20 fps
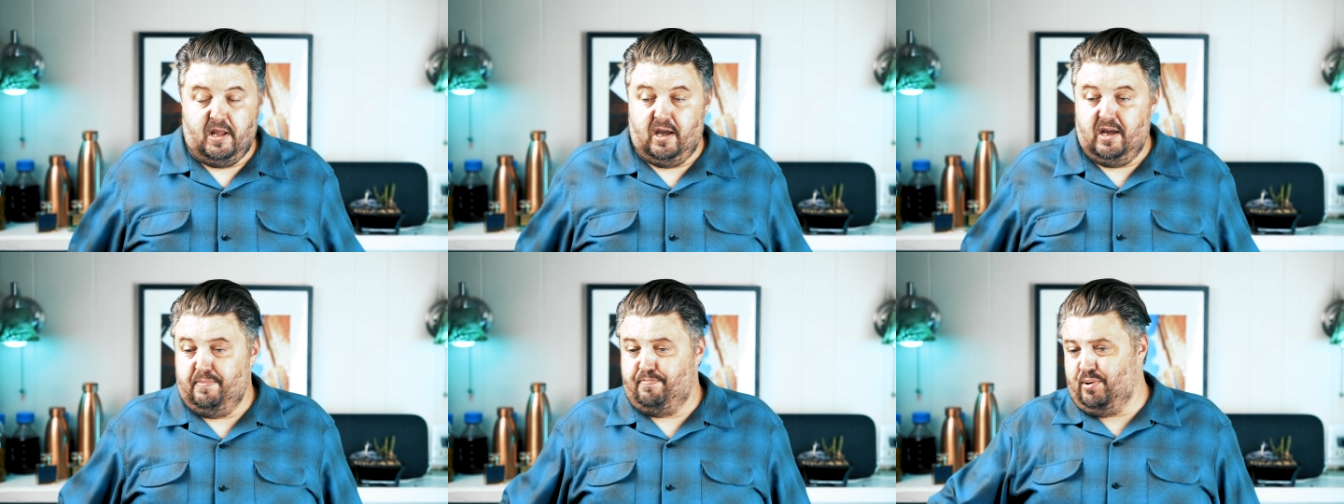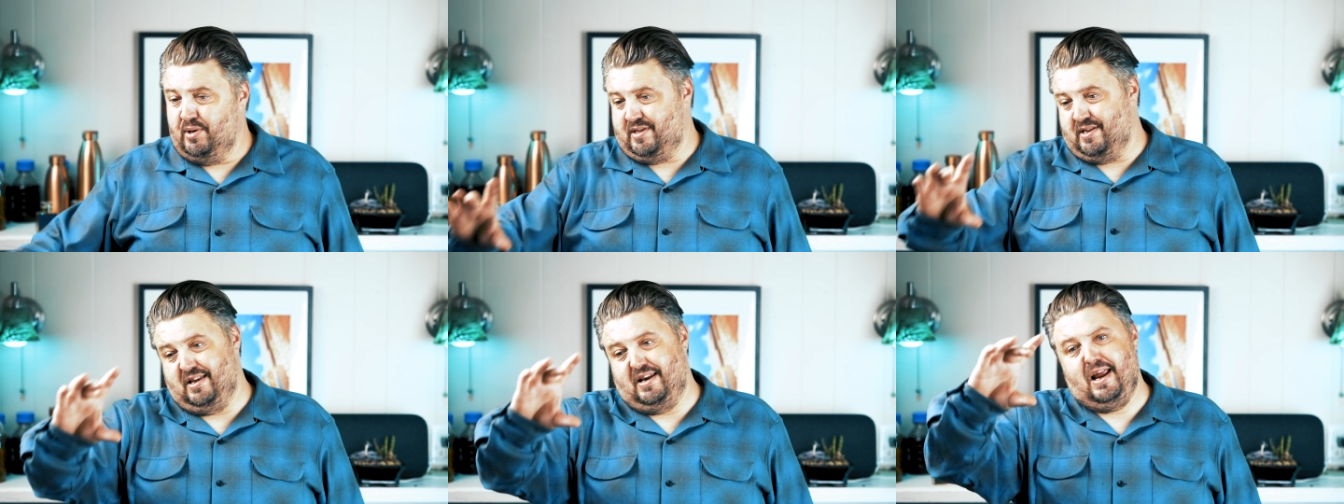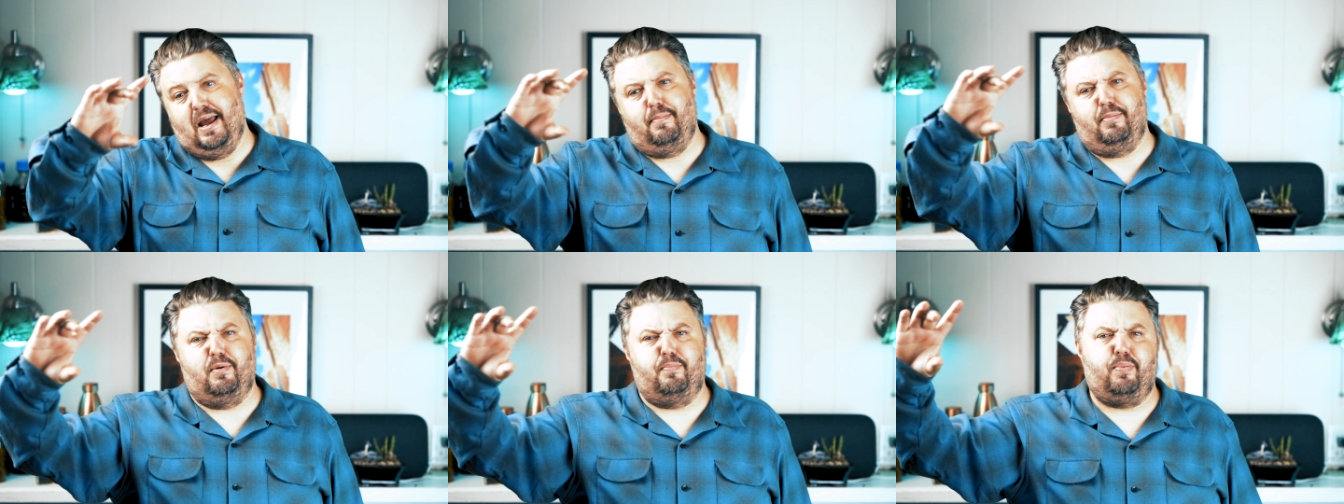I put the
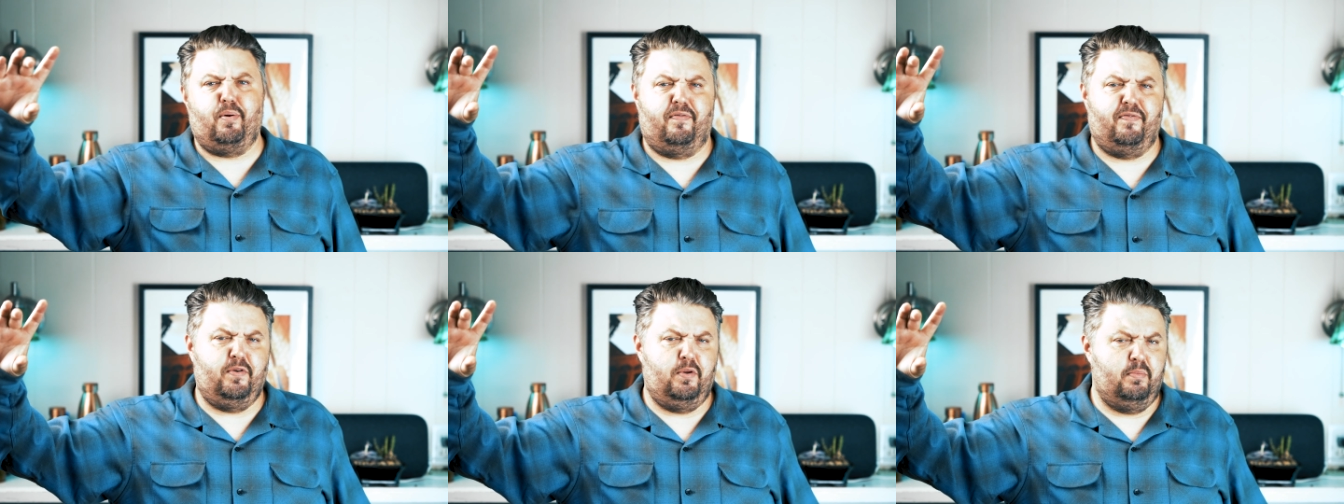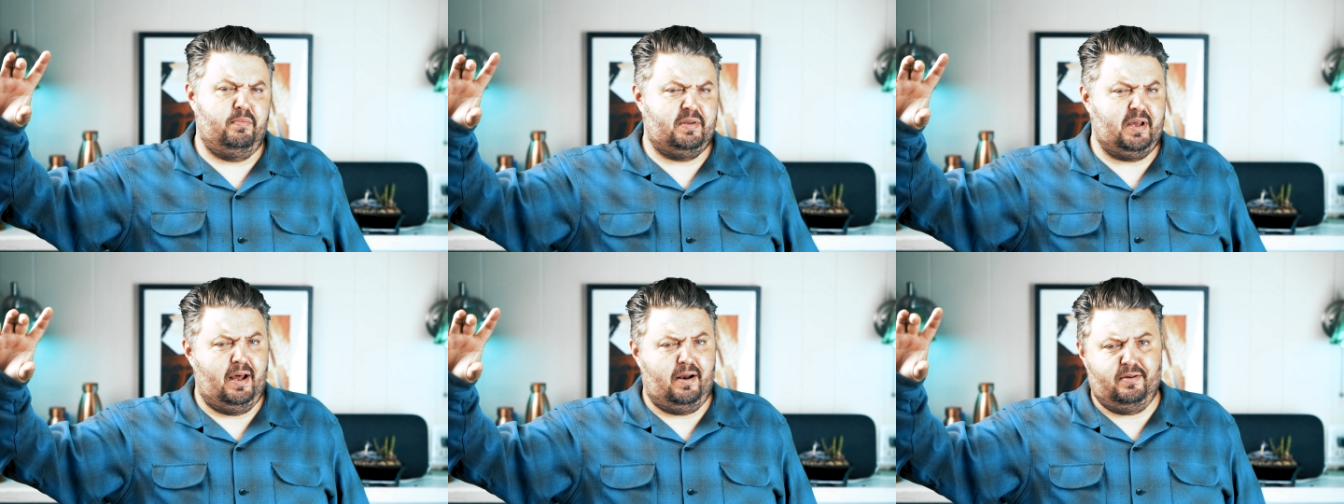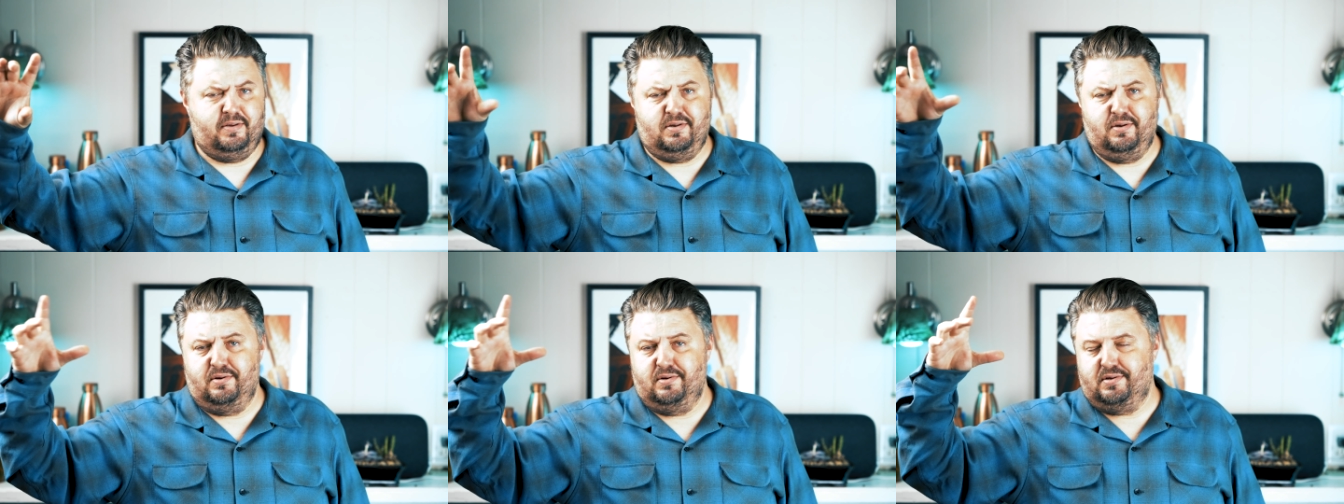name of the perfume
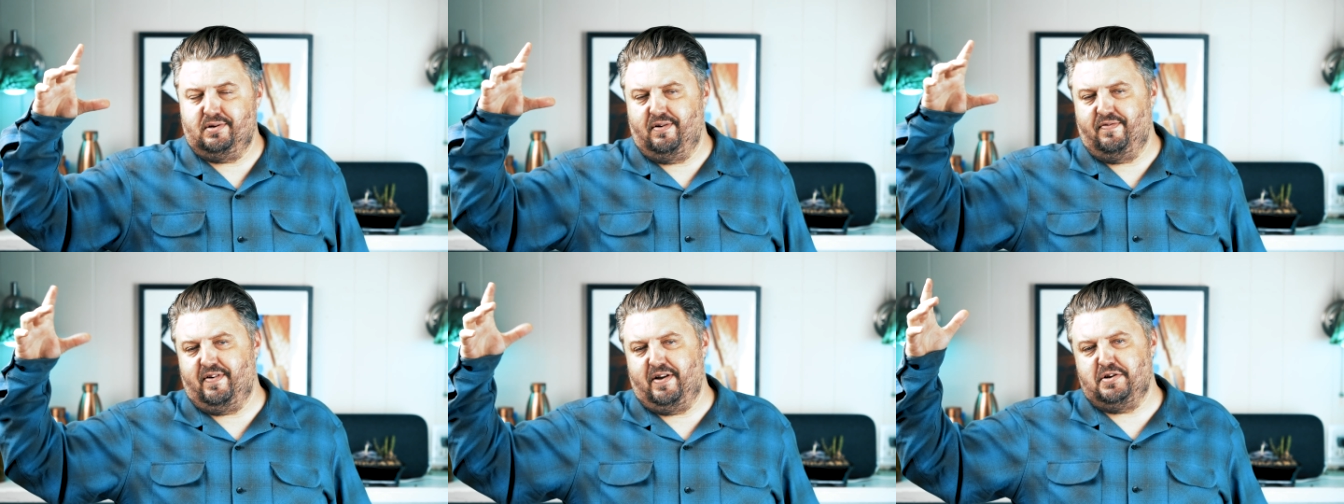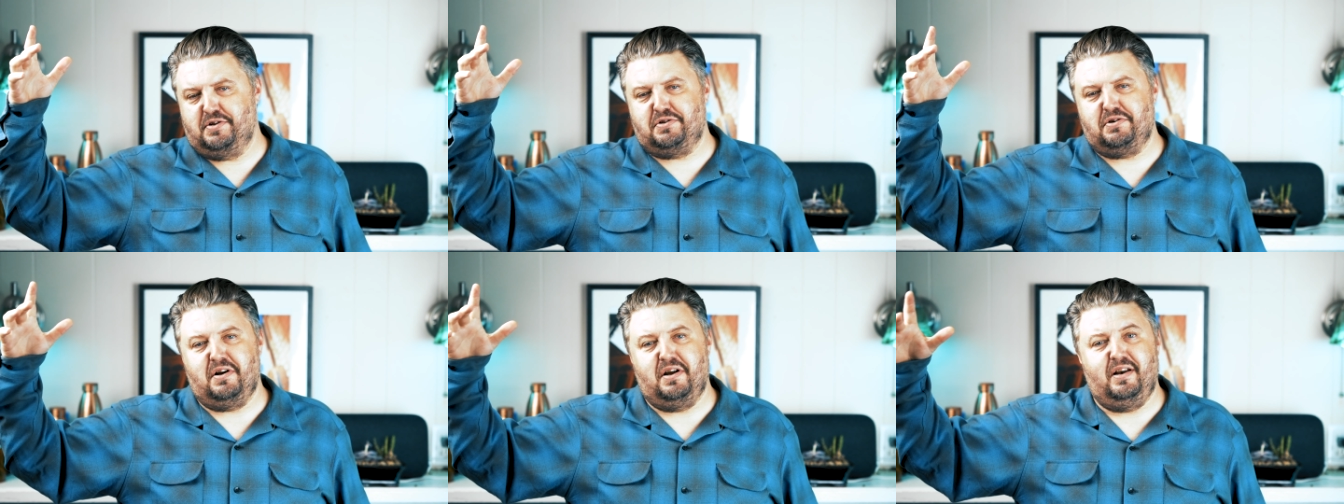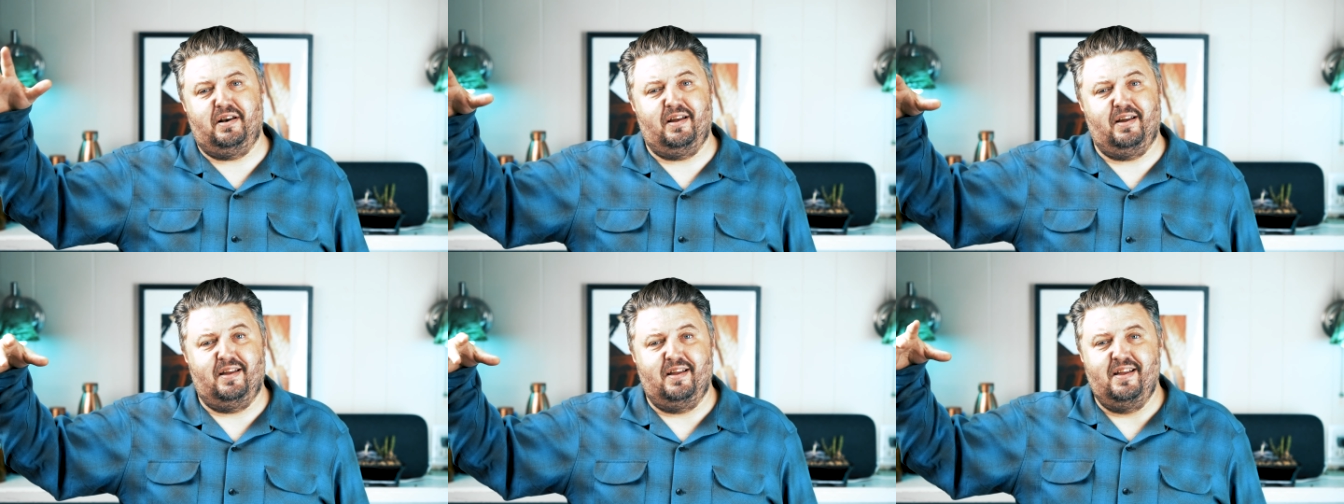title too. So if I was
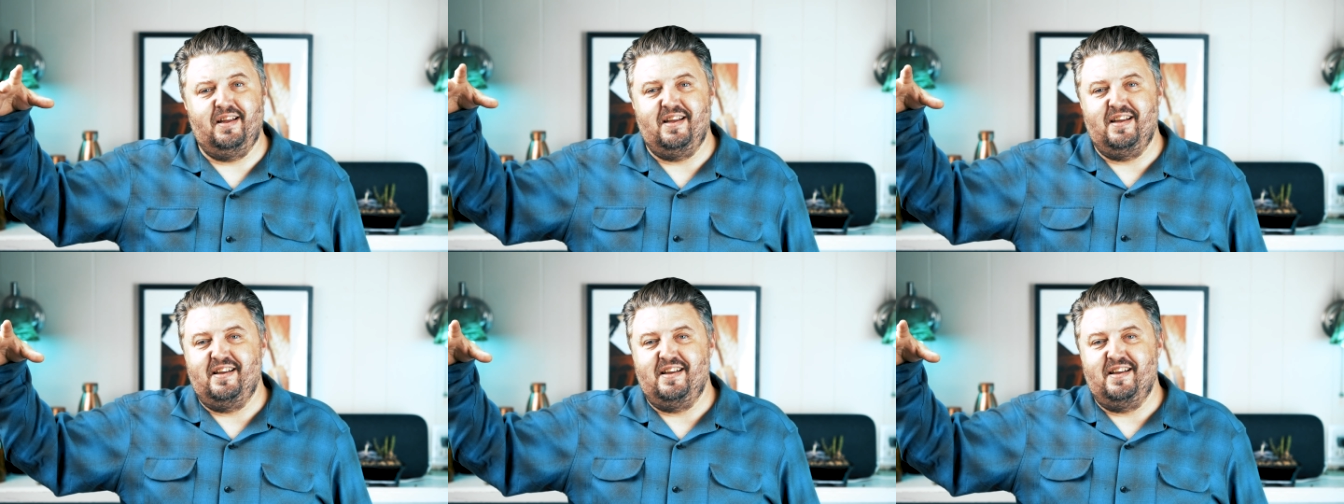trying to